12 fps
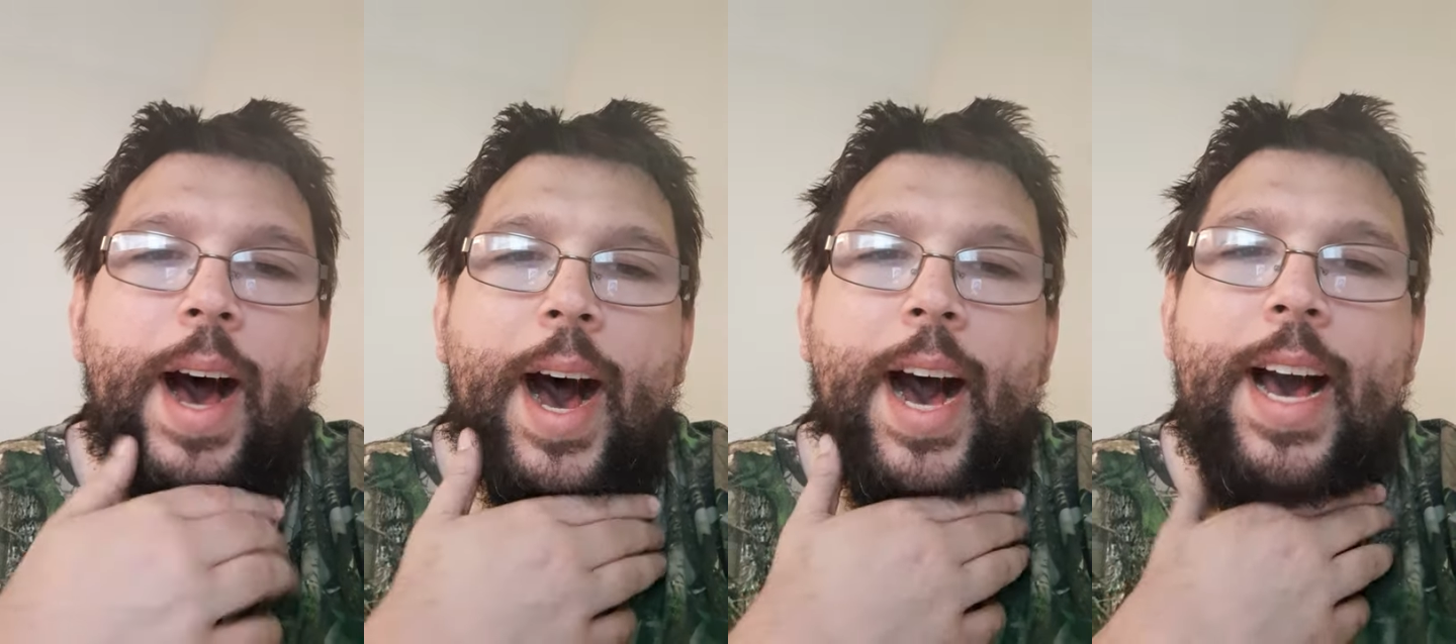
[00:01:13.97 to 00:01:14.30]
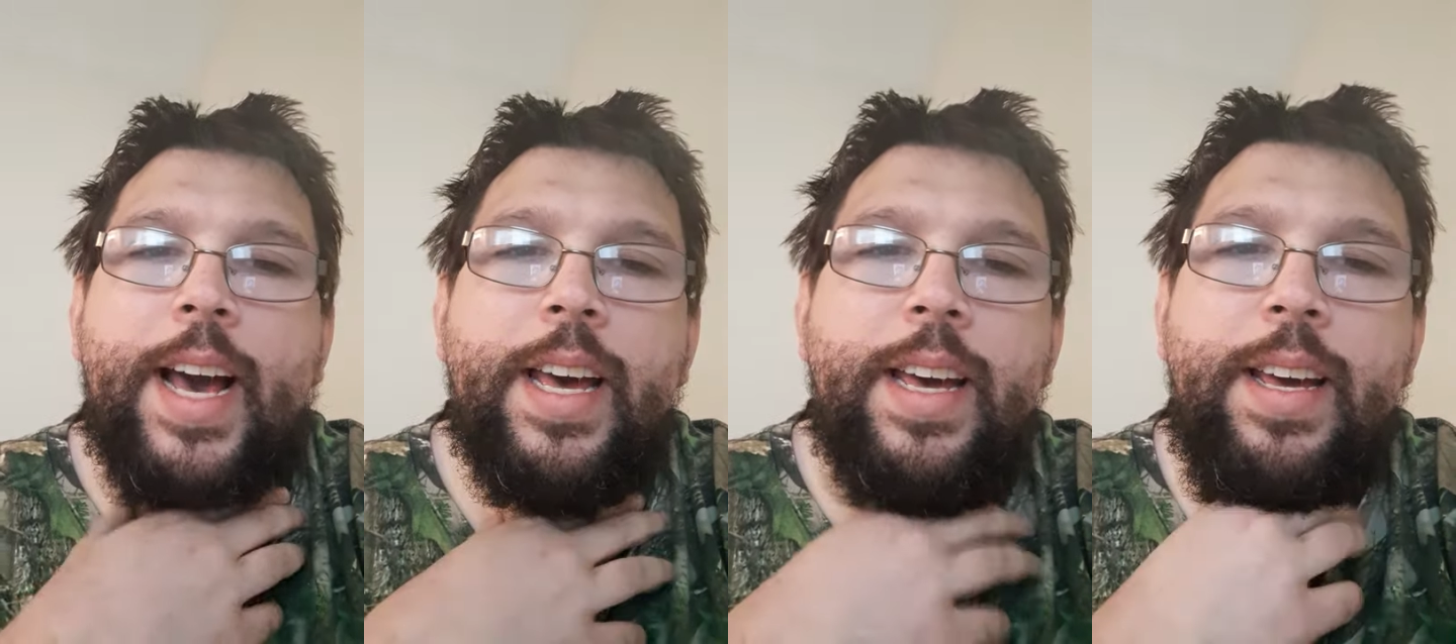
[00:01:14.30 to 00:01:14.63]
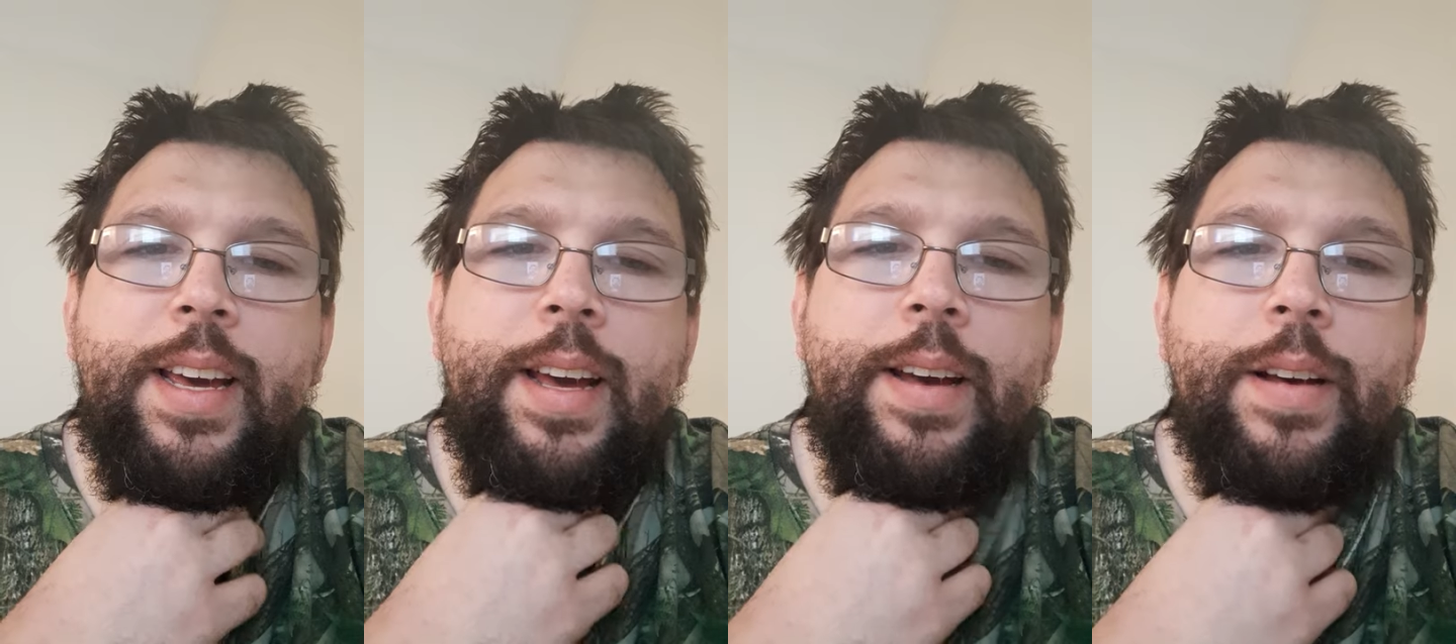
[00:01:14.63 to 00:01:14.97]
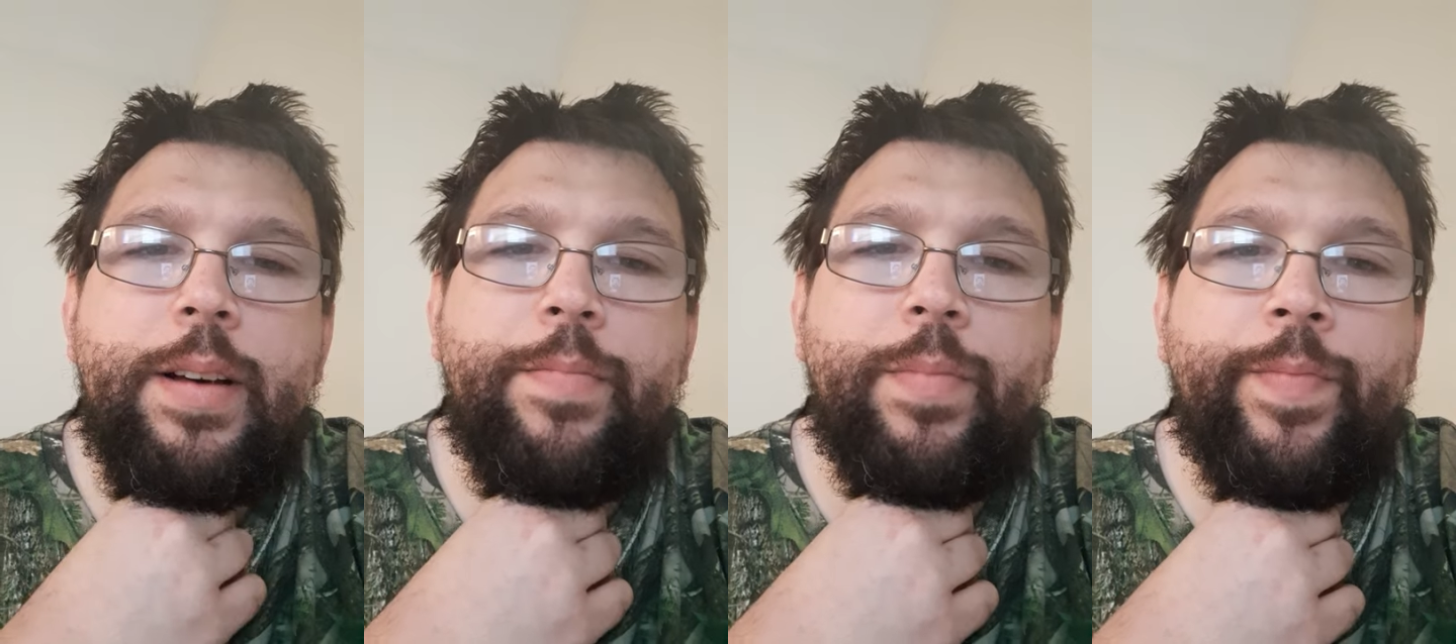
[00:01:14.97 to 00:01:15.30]
I
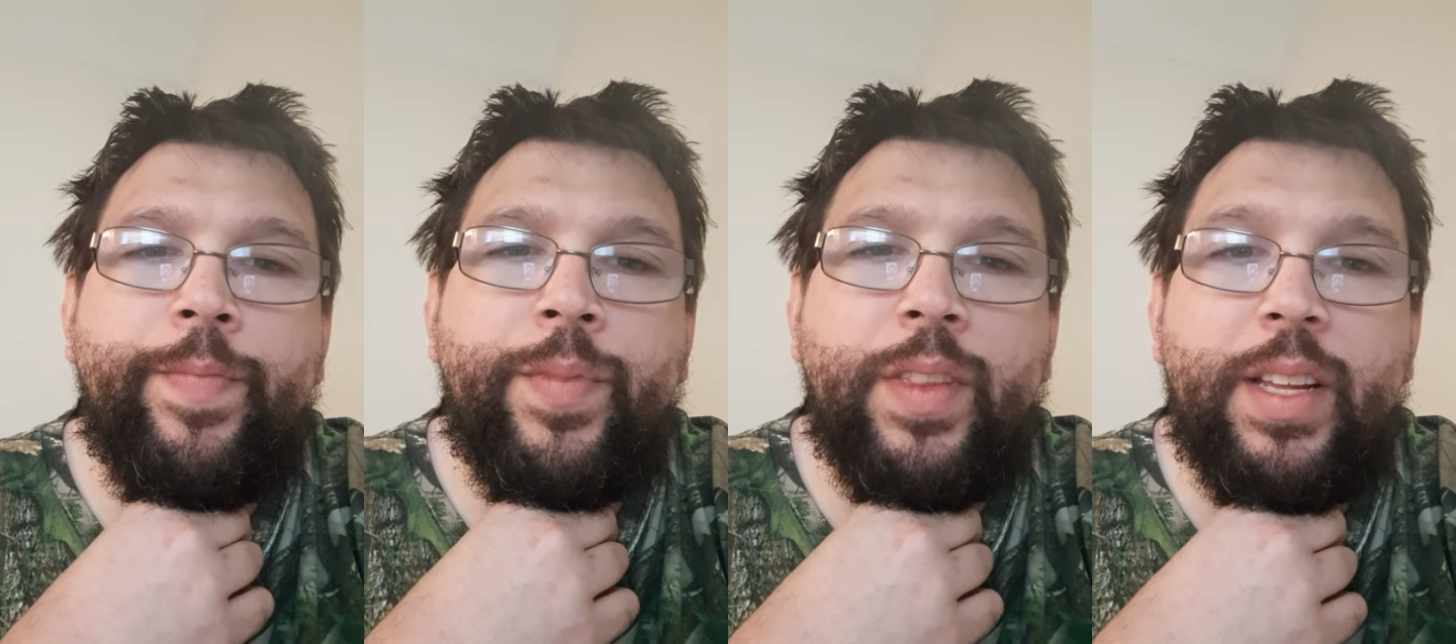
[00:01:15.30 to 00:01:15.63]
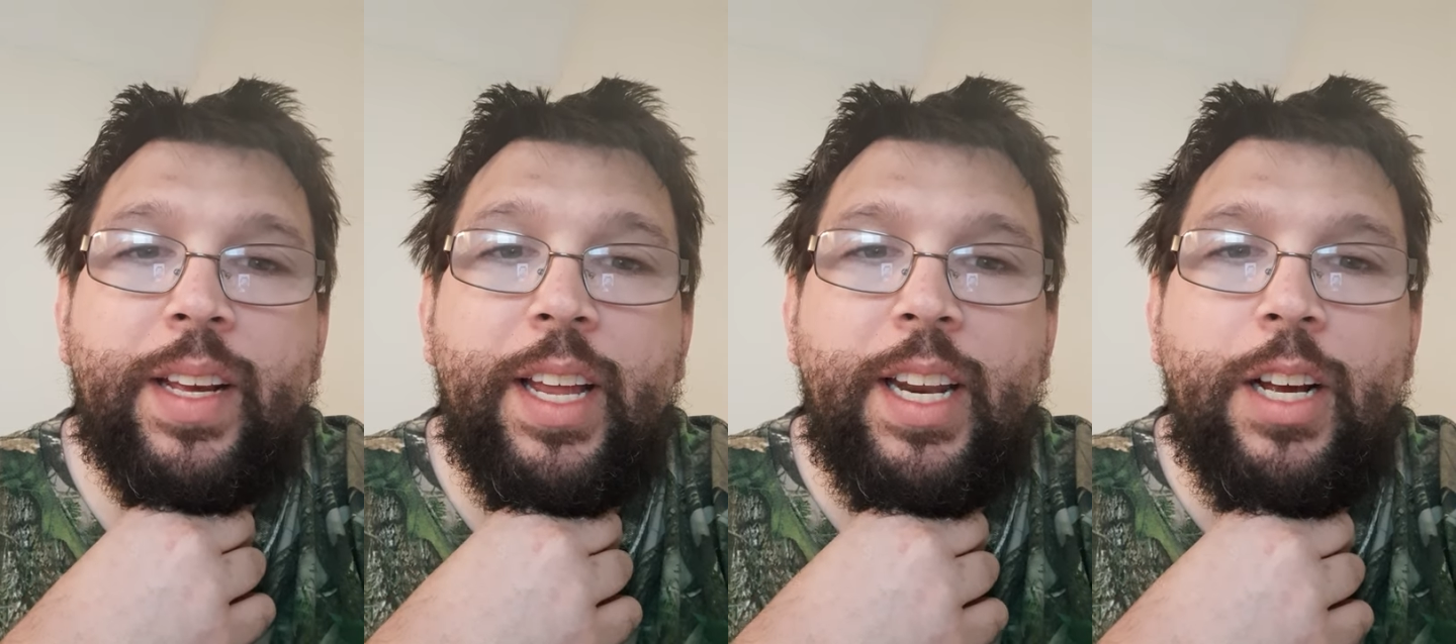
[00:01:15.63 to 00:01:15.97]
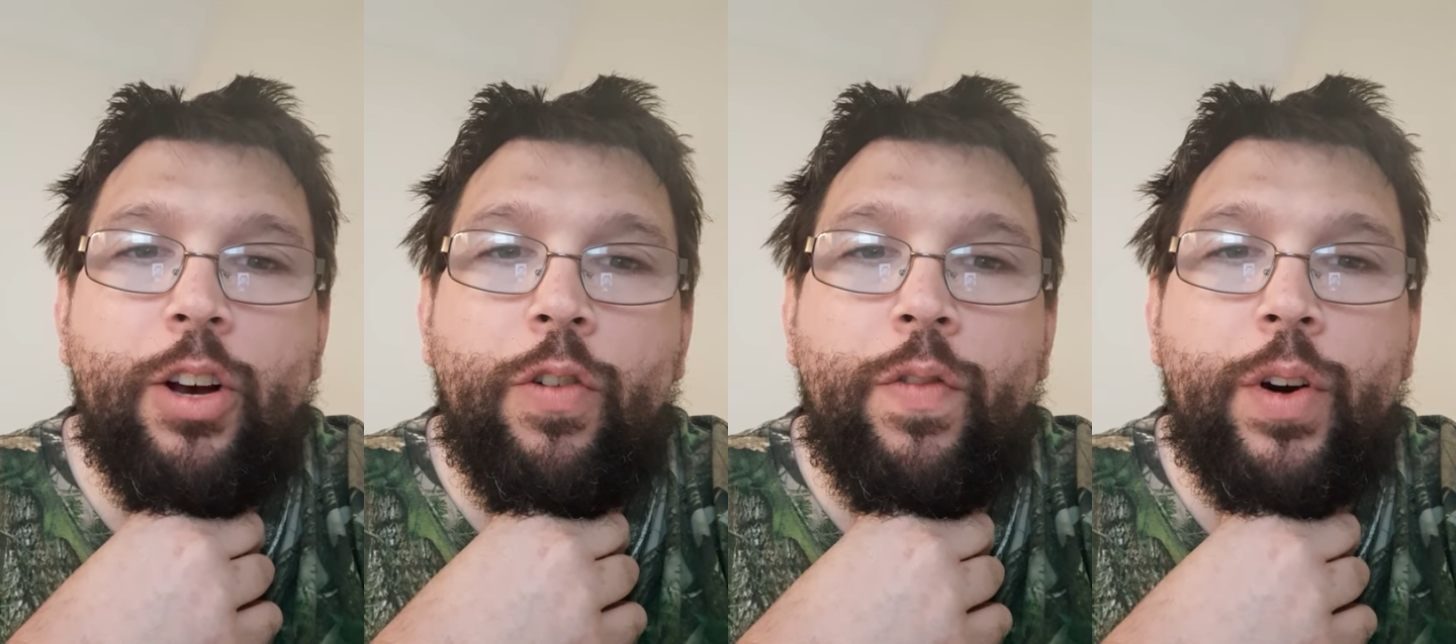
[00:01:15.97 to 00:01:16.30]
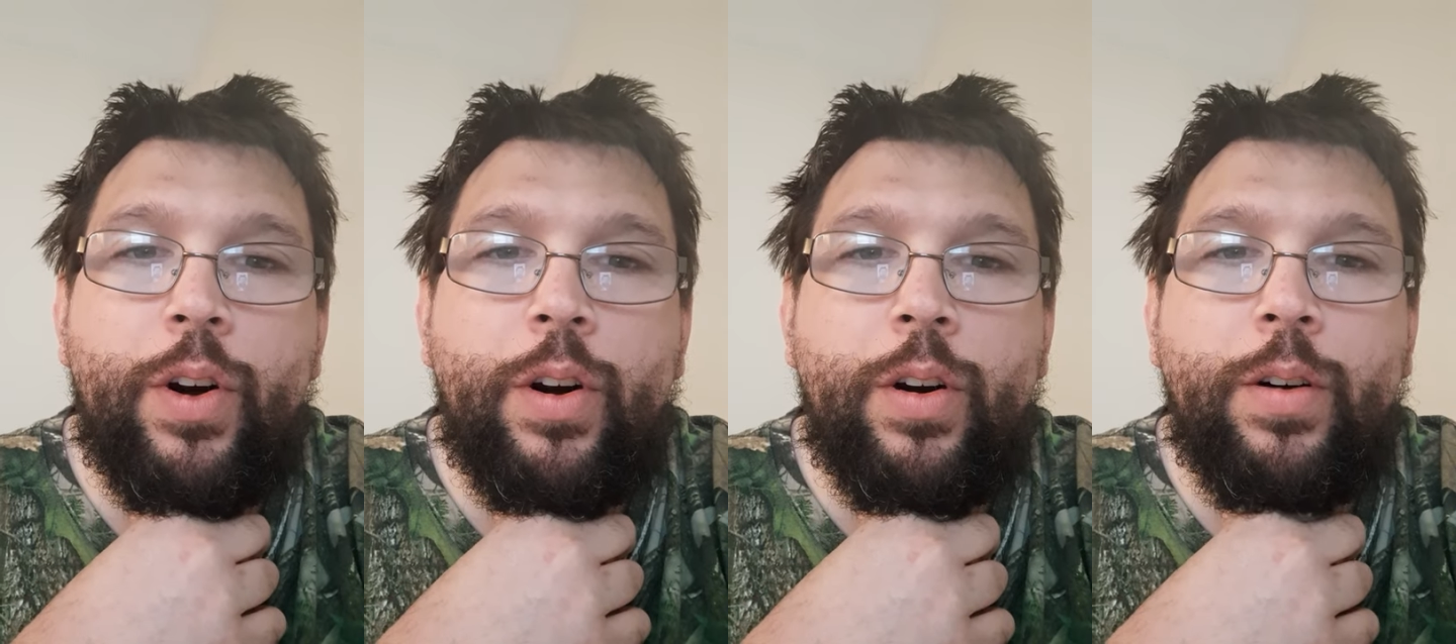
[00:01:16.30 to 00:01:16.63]
am getting
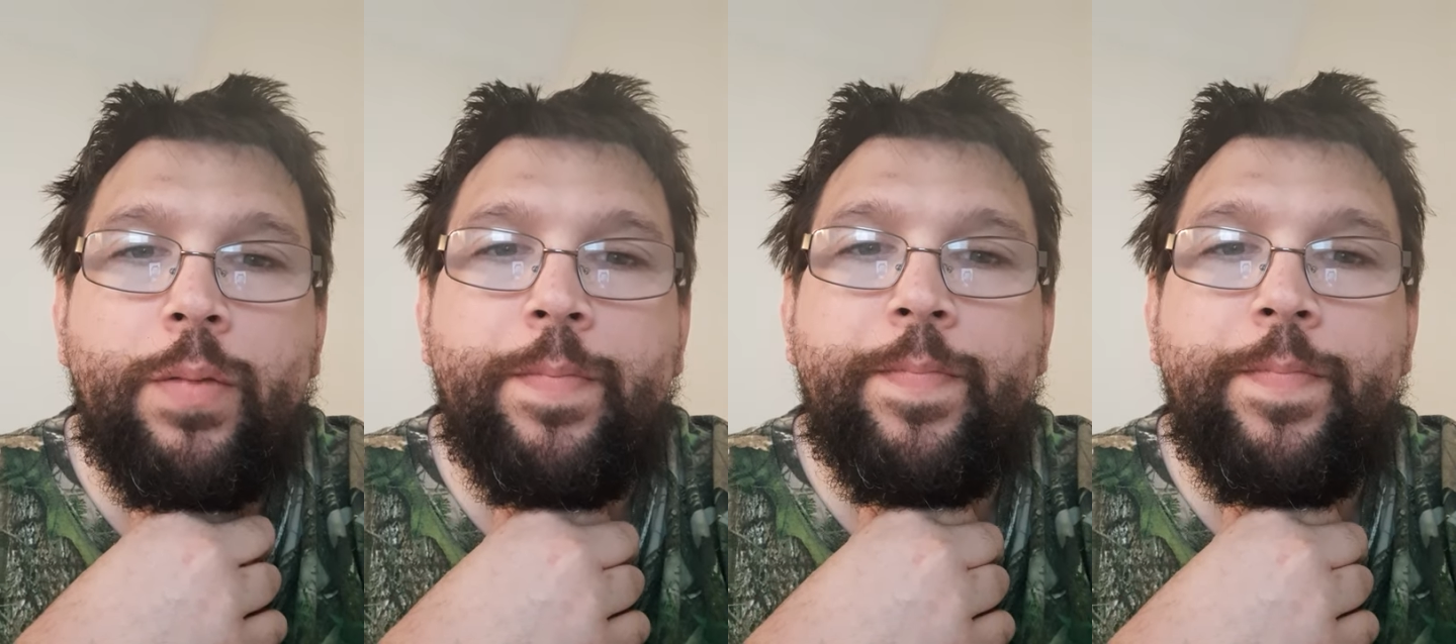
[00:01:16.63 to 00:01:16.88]
over